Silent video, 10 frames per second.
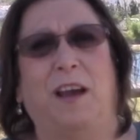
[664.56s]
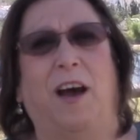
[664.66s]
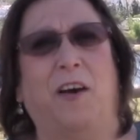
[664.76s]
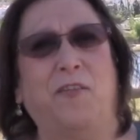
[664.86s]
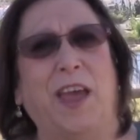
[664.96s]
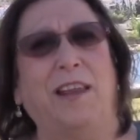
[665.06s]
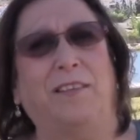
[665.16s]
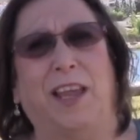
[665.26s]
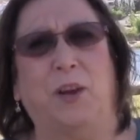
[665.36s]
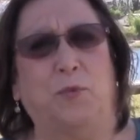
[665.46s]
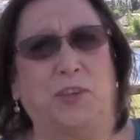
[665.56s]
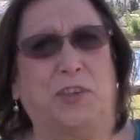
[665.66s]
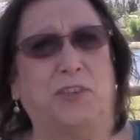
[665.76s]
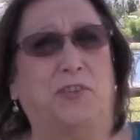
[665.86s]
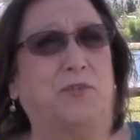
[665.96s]
of that light, which
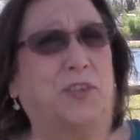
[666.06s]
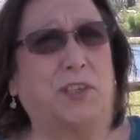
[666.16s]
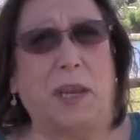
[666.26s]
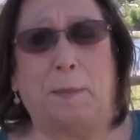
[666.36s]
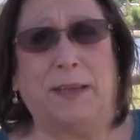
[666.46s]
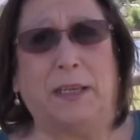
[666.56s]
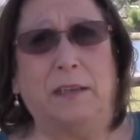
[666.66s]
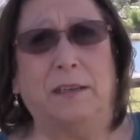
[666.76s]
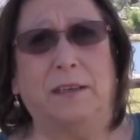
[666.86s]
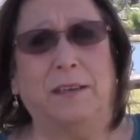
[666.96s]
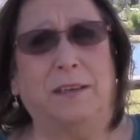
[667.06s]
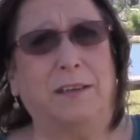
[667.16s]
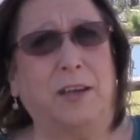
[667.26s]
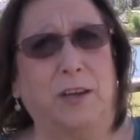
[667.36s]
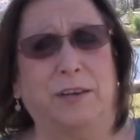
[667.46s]
gives you stamina,
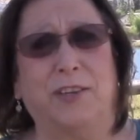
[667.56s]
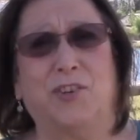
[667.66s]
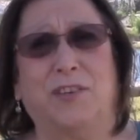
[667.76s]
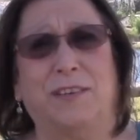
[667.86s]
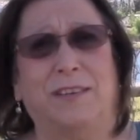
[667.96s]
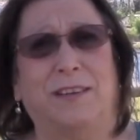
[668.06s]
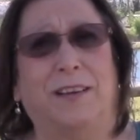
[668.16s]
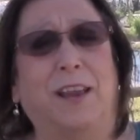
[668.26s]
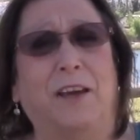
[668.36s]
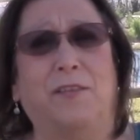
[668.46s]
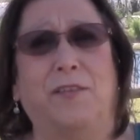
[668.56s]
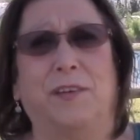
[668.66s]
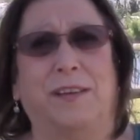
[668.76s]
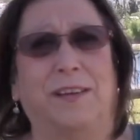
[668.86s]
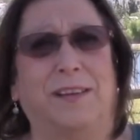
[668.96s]
courage, love,
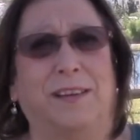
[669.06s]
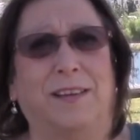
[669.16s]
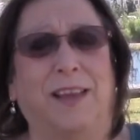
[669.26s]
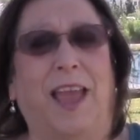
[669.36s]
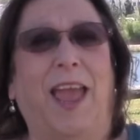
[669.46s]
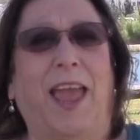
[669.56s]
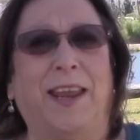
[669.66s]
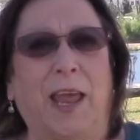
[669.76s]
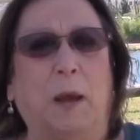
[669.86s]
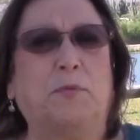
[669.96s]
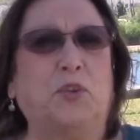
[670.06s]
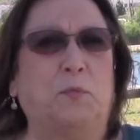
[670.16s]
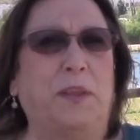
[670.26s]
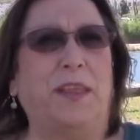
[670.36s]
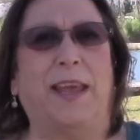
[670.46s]
and helps you
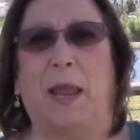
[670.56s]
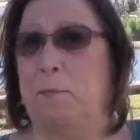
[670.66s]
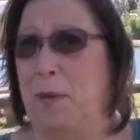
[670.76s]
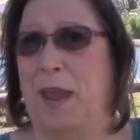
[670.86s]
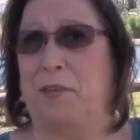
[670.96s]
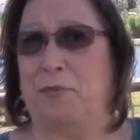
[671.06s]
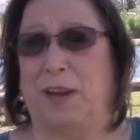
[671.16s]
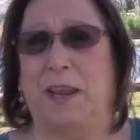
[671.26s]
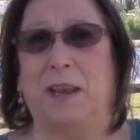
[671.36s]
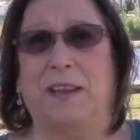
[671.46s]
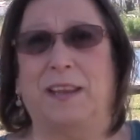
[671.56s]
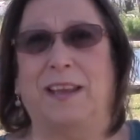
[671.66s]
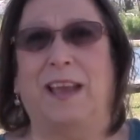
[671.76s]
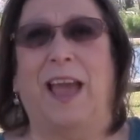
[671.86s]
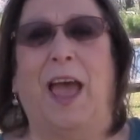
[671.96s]
be that empath, right?
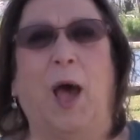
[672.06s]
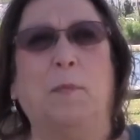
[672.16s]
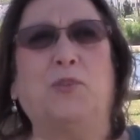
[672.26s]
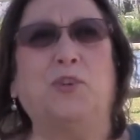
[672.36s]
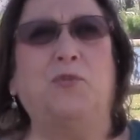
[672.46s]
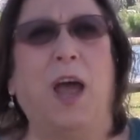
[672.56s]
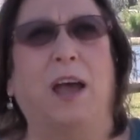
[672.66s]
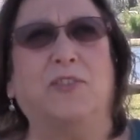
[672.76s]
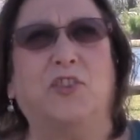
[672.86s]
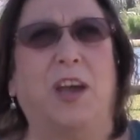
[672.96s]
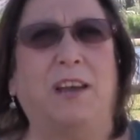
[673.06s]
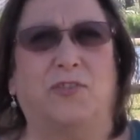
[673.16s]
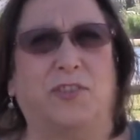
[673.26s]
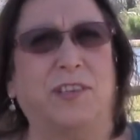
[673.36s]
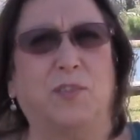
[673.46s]
Helps you not
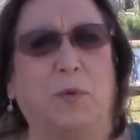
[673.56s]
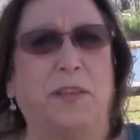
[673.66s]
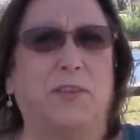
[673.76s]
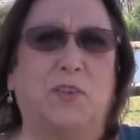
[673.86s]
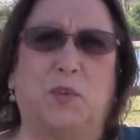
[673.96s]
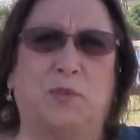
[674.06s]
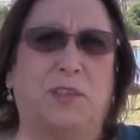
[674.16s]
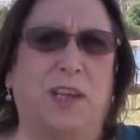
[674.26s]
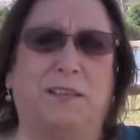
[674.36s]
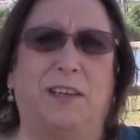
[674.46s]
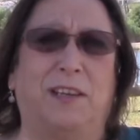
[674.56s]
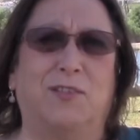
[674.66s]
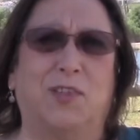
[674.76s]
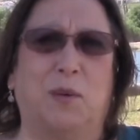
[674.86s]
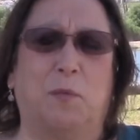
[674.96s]
judge. This is why this technique
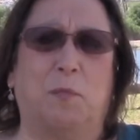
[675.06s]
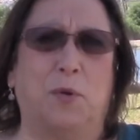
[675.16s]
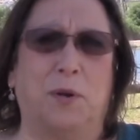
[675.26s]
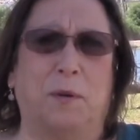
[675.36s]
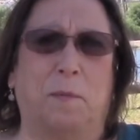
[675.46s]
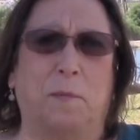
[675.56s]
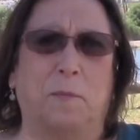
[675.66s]
is so important.